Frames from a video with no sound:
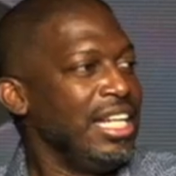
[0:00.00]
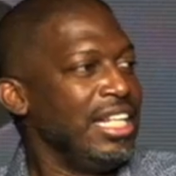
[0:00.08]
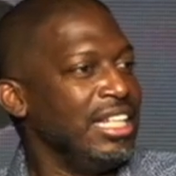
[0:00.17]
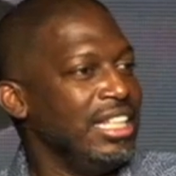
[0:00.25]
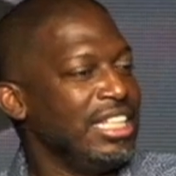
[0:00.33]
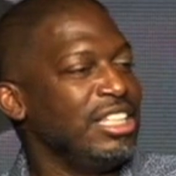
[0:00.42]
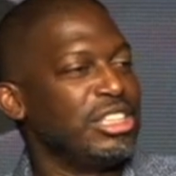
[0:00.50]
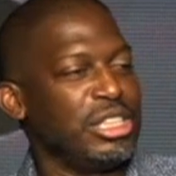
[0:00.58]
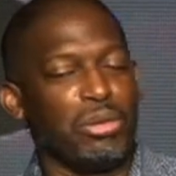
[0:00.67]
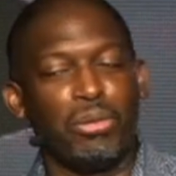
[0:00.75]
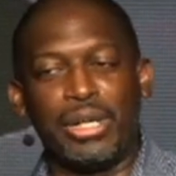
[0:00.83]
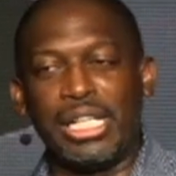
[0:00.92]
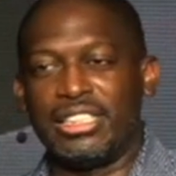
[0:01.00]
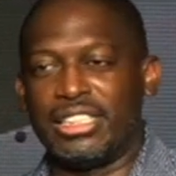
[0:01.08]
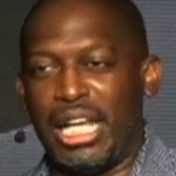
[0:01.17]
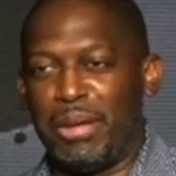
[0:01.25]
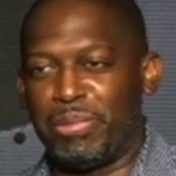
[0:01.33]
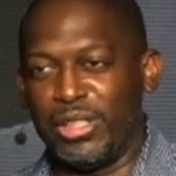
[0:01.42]
Leadership wins
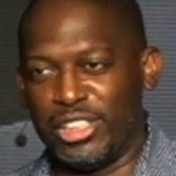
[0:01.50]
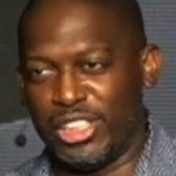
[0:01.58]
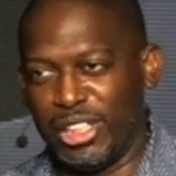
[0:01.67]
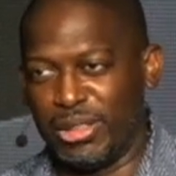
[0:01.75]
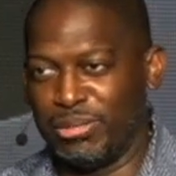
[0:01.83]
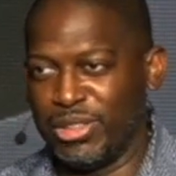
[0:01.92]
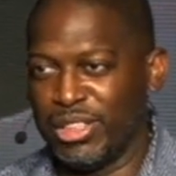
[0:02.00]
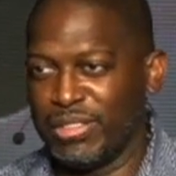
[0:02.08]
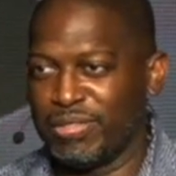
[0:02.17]
championships.